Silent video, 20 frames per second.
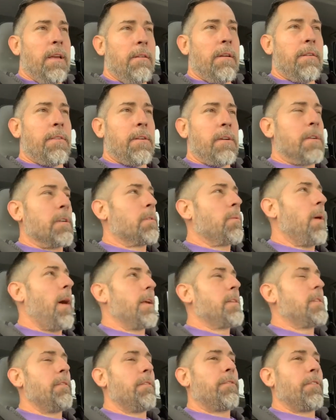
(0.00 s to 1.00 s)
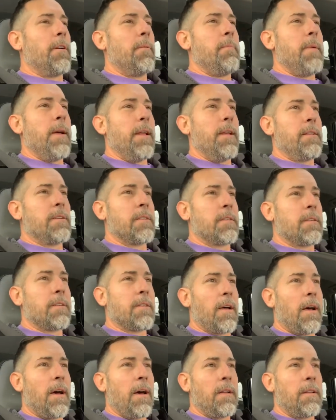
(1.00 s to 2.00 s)
Even if you're just watching for a minute,
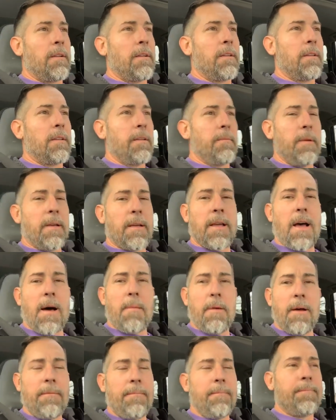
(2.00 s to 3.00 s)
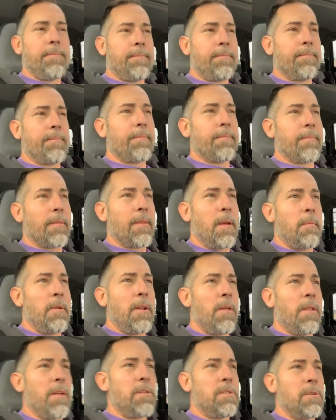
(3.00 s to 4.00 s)
just leave me a comment. Let me
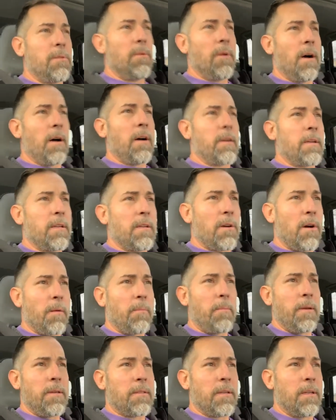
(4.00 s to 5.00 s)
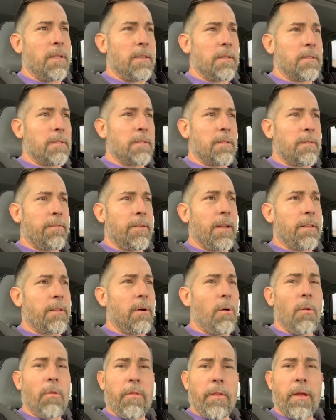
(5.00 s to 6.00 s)
know that you caught a piece of this, if not
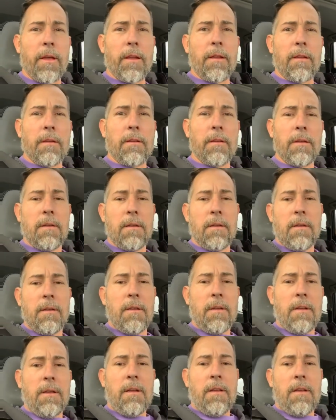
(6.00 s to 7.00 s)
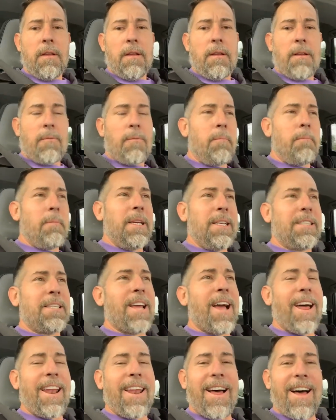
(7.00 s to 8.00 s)
the whole thing.
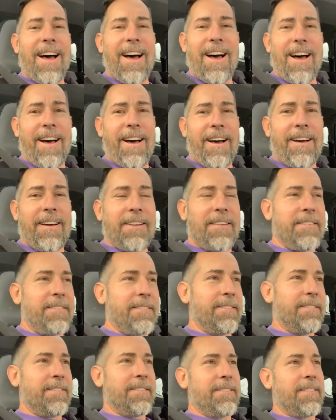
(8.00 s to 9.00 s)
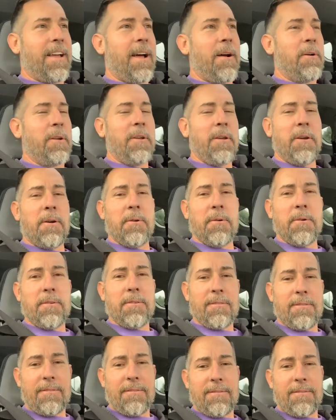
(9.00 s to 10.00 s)
Michela! How are you?